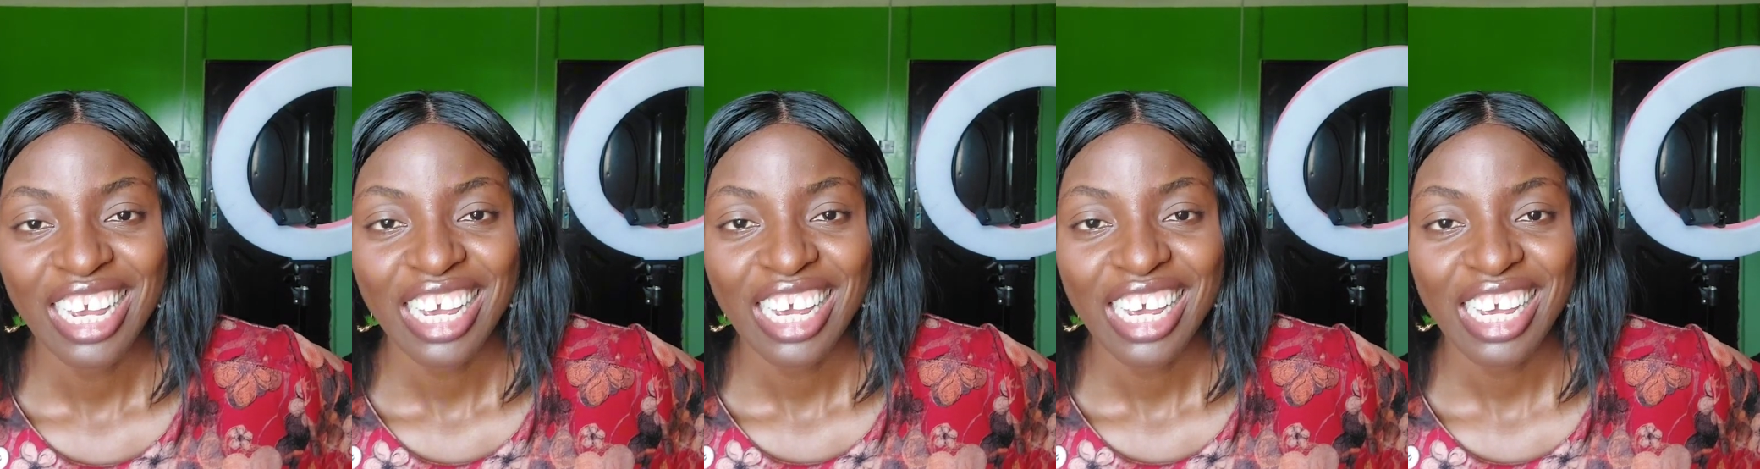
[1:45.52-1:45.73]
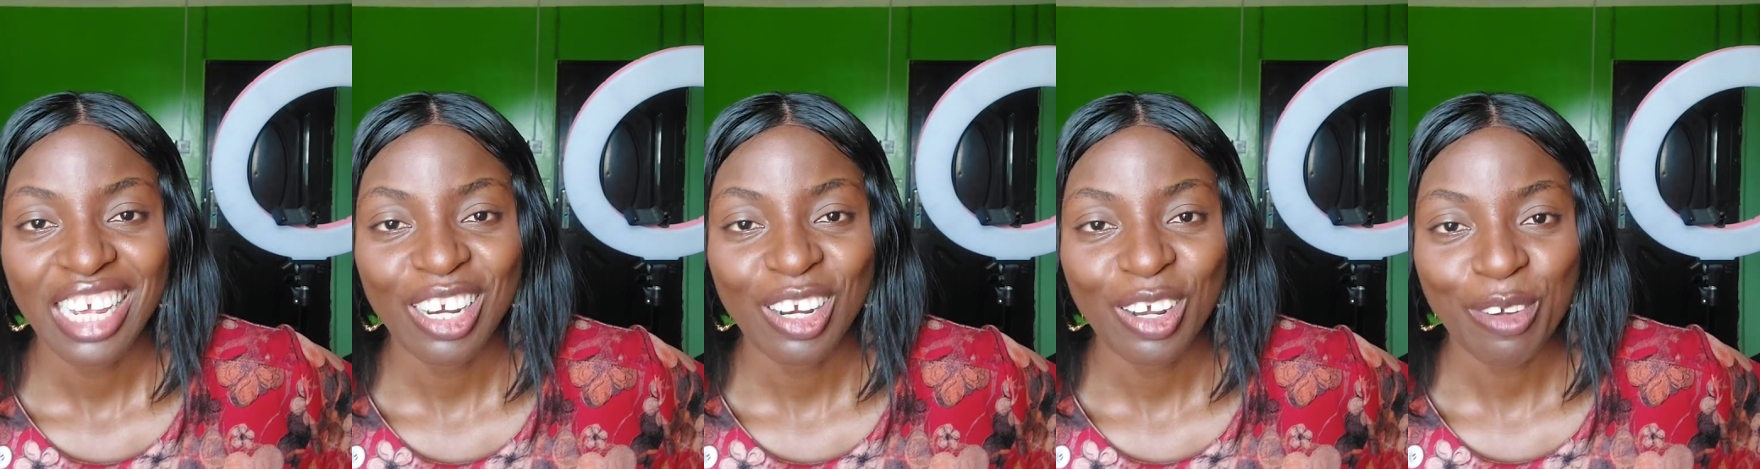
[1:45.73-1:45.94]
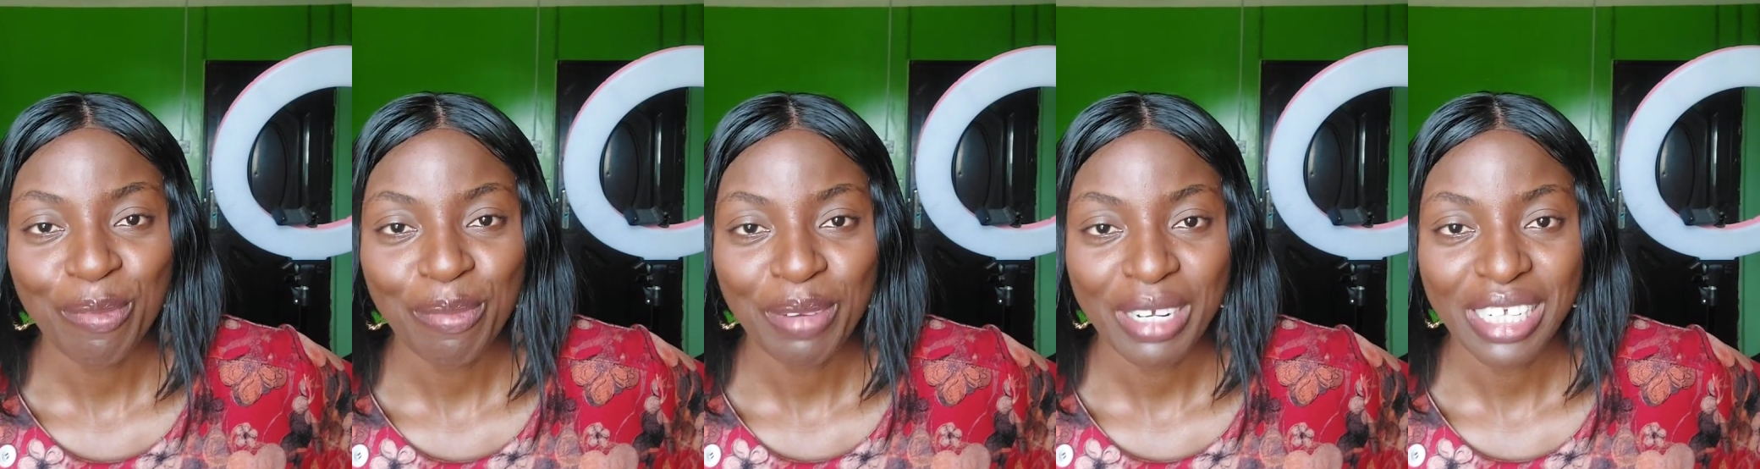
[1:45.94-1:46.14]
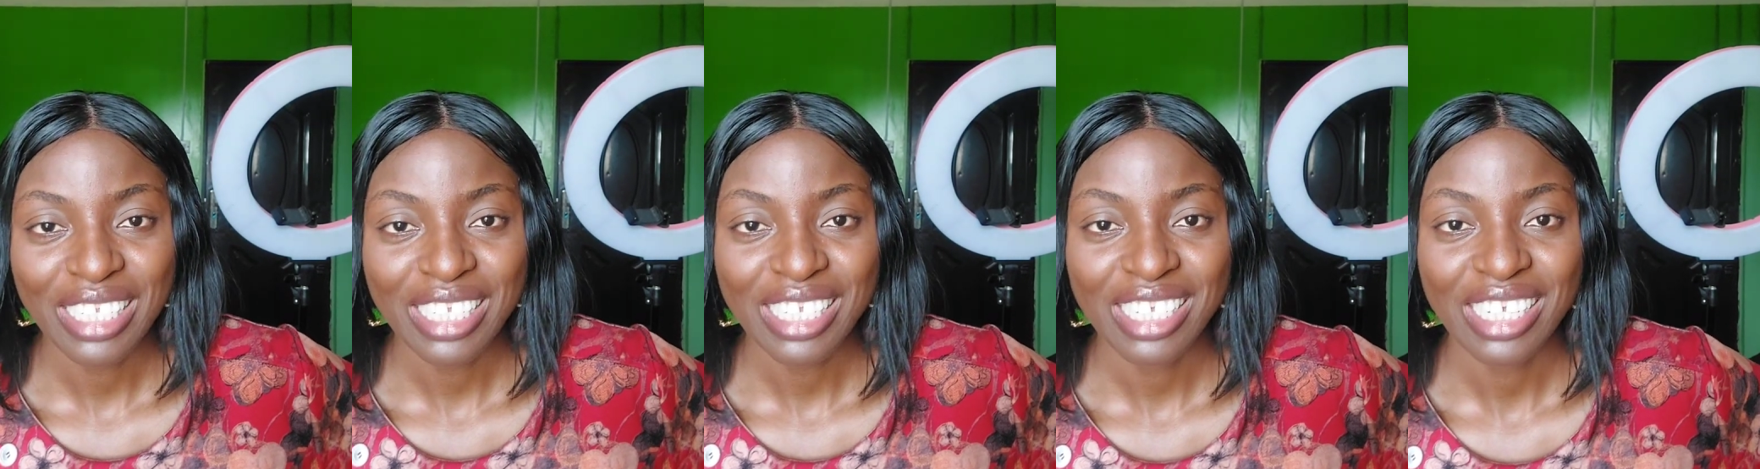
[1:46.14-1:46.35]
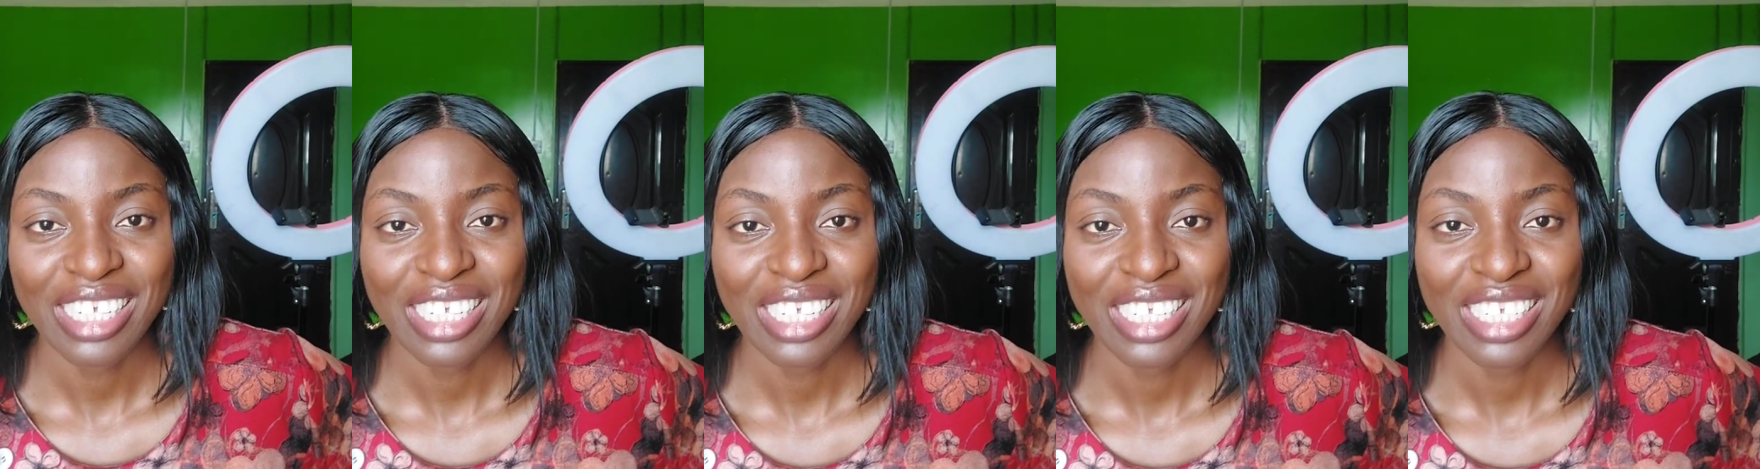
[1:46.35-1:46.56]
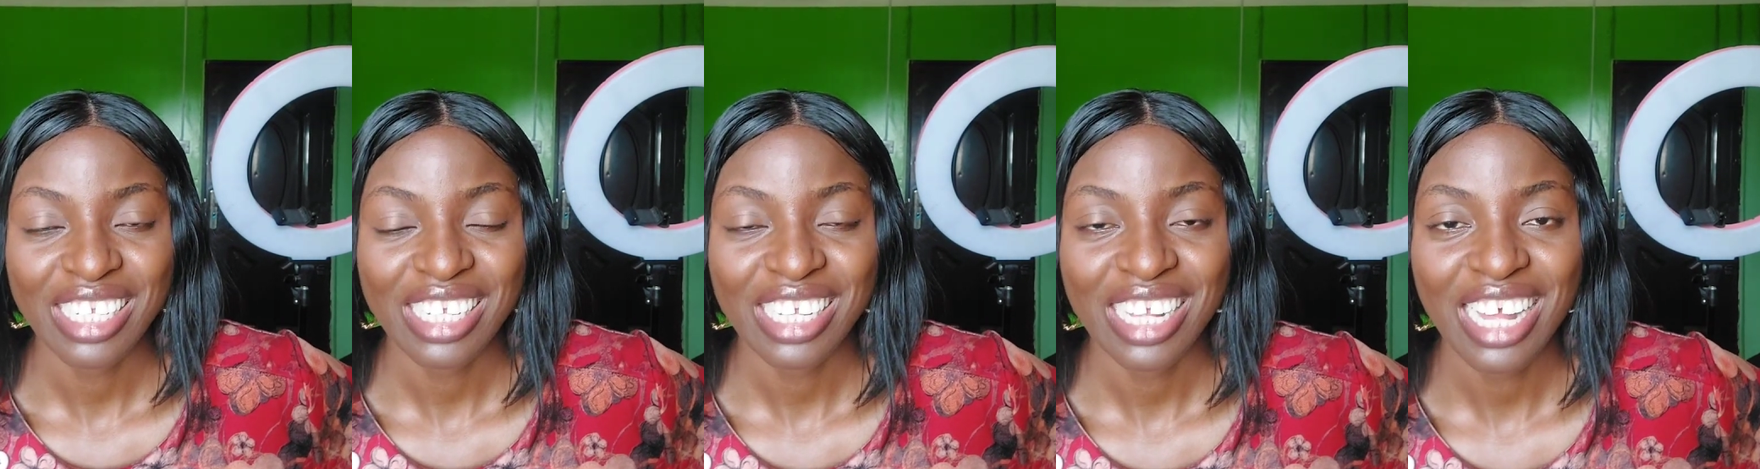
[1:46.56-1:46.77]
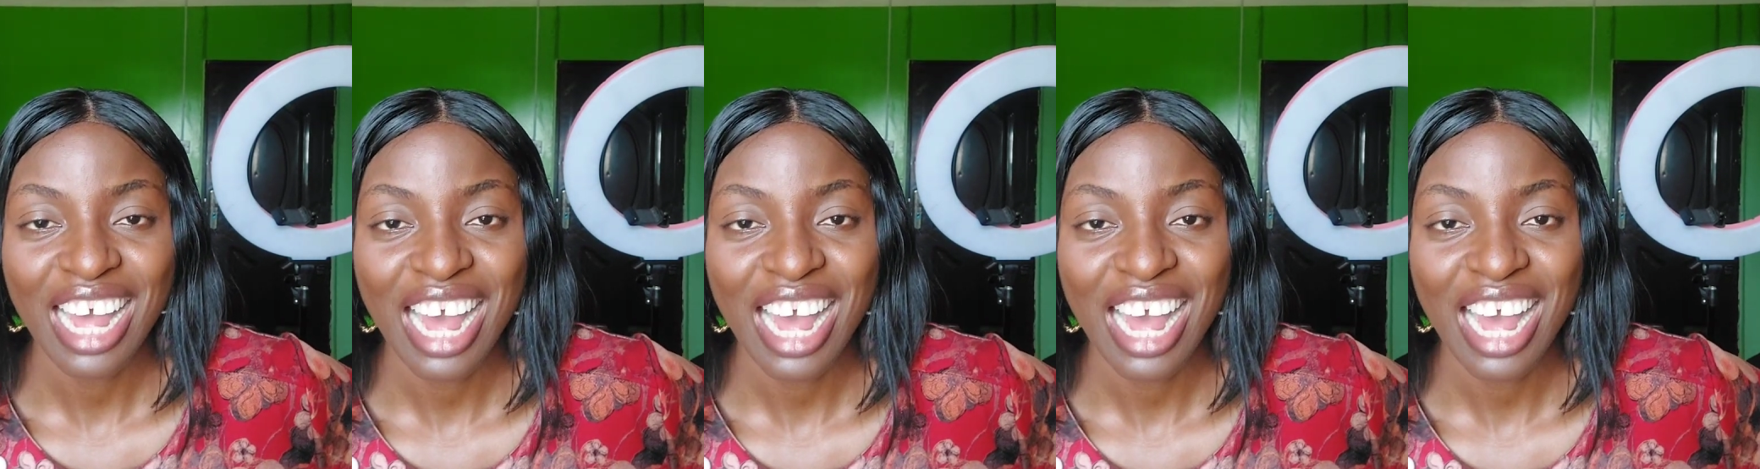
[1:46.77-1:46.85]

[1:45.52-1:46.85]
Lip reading: a lot of persons